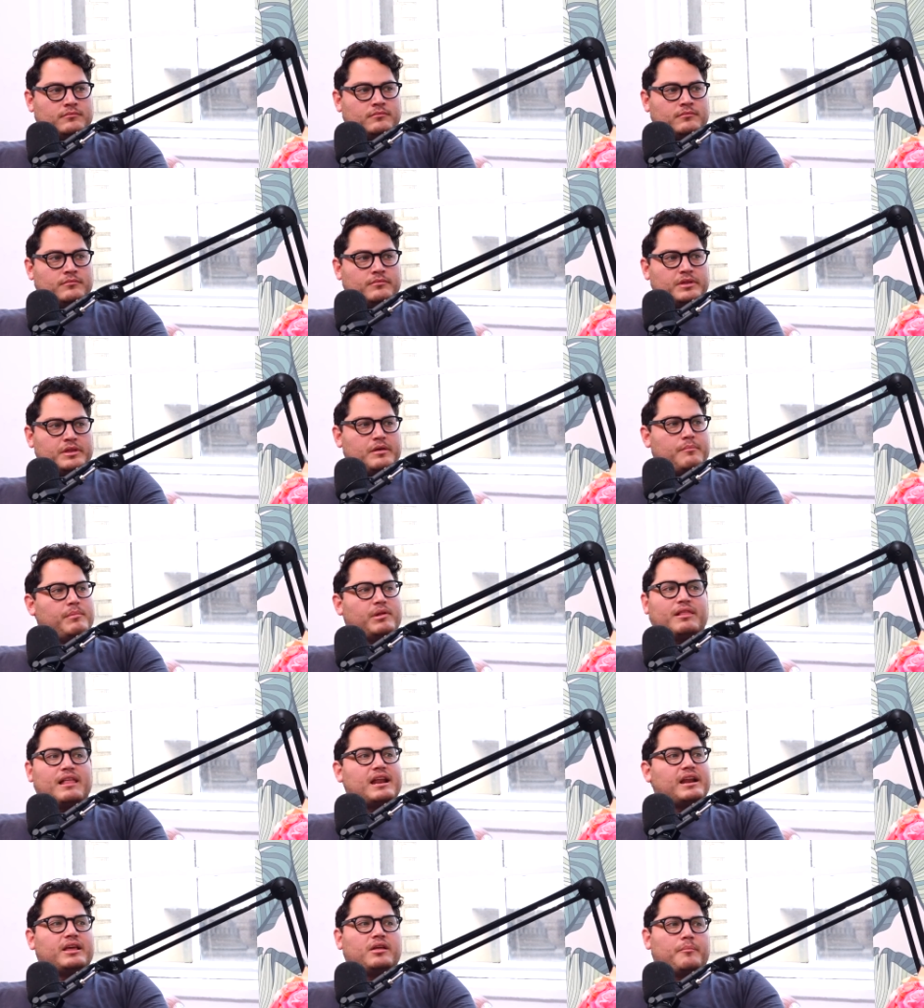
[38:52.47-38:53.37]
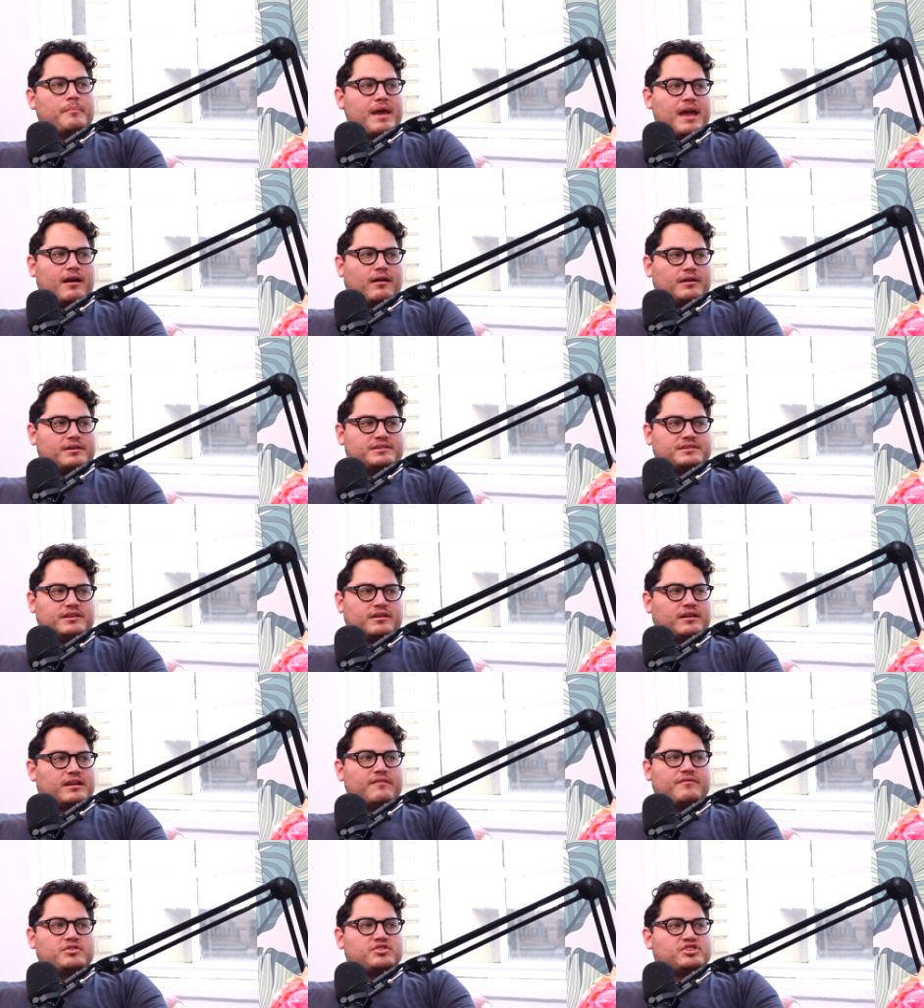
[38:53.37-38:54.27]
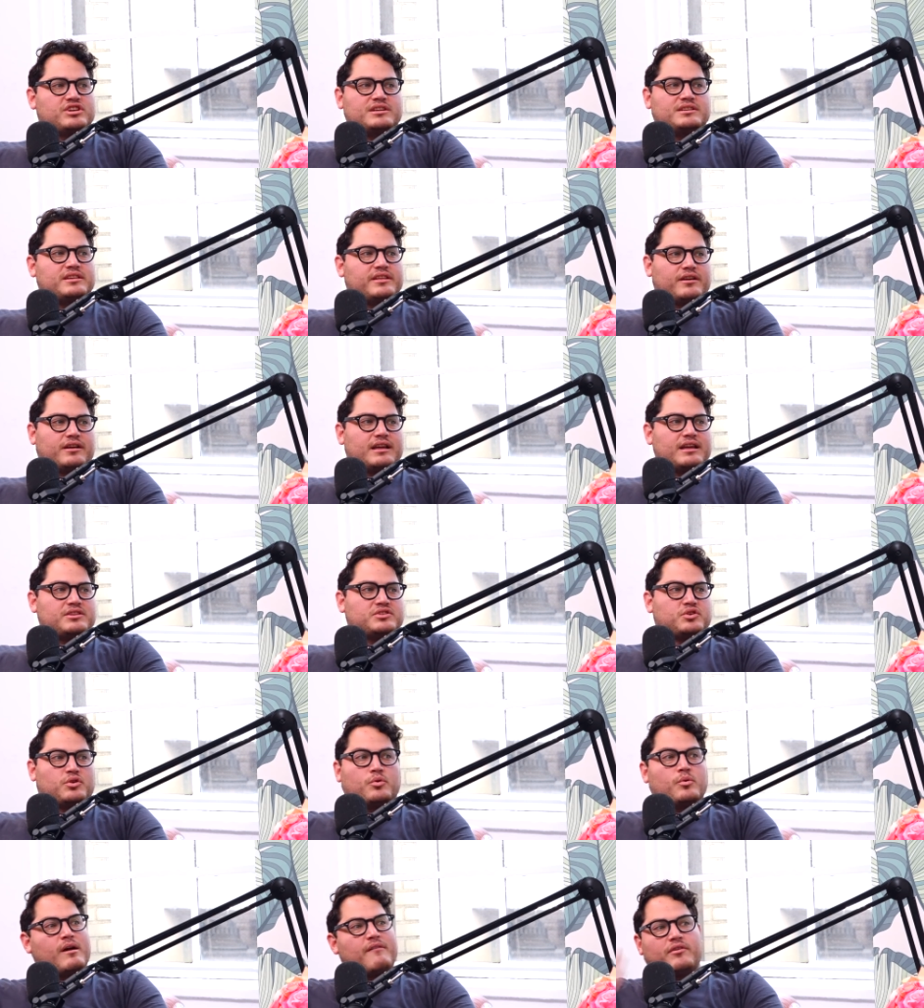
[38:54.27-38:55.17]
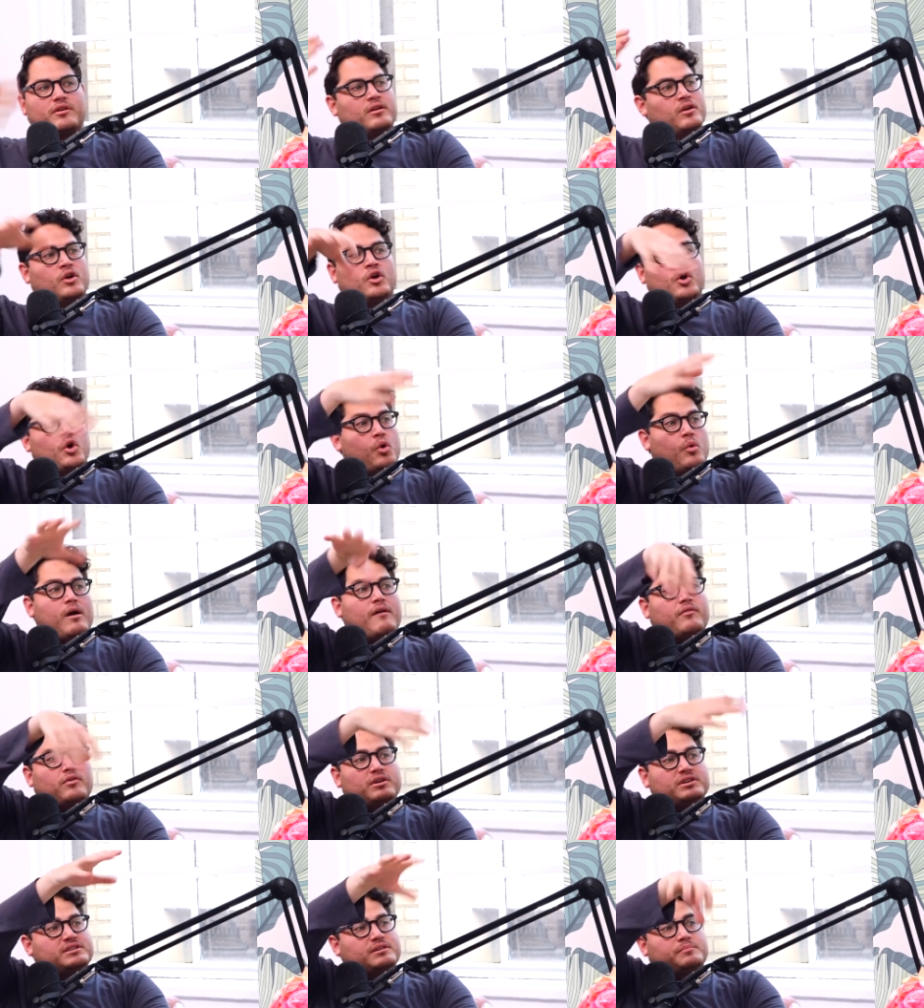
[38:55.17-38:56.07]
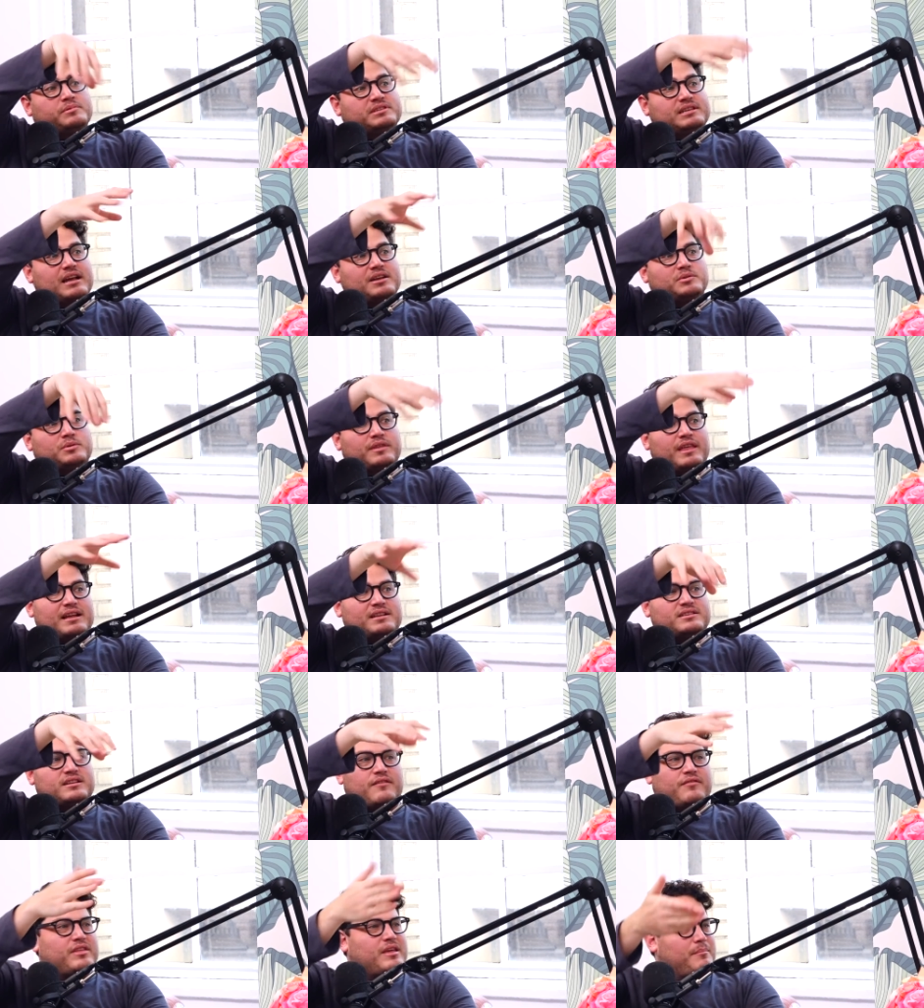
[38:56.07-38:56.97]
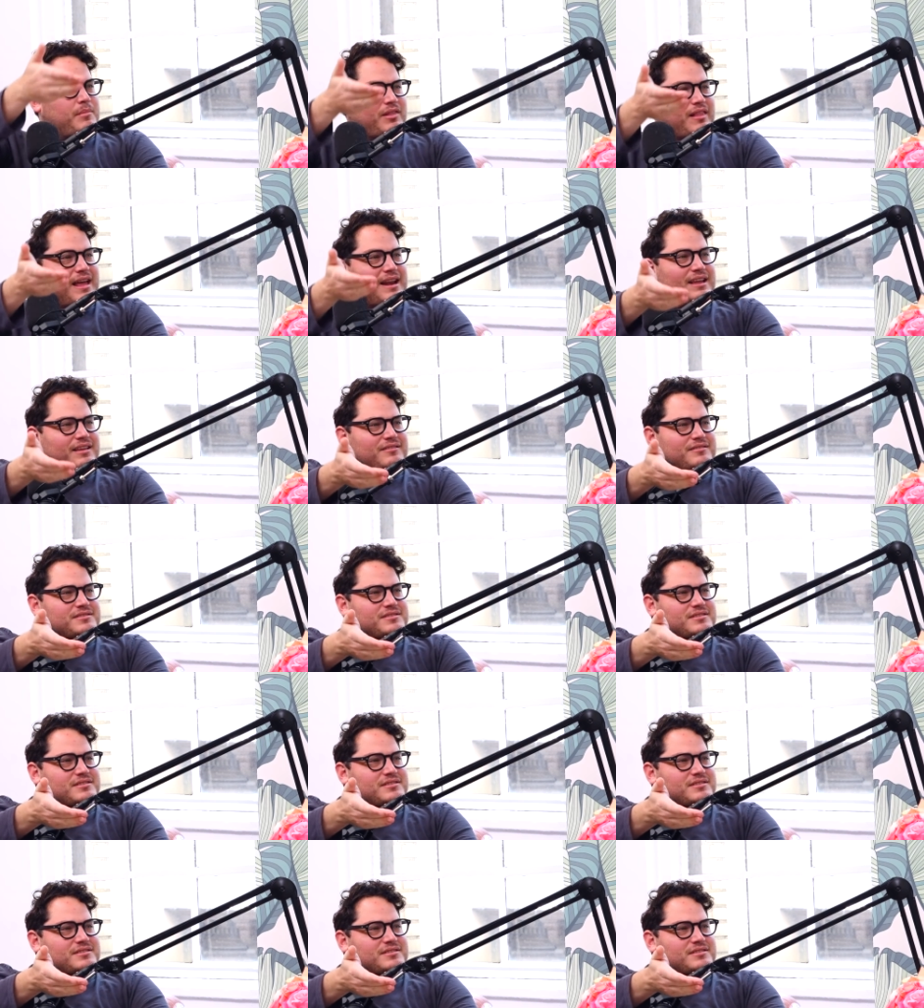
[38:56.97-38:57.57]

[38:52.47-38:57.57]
The millennial parents that are giving shit to their kids, or whoever is obsessed with that stuff, are they millennials?